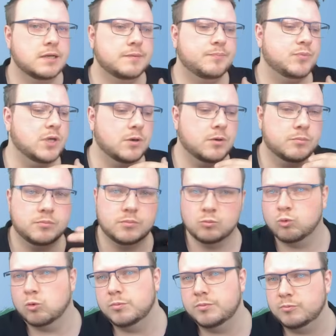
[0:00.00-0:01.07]

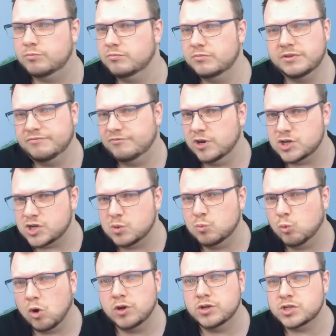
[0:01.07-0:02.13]
version
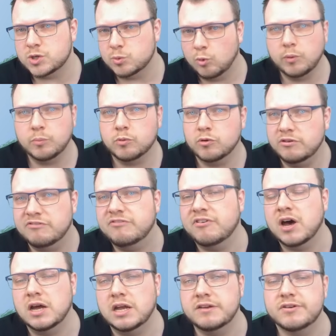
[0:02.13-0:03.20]
1 to
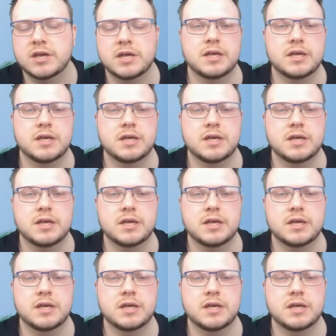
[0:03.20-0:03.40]
1.5,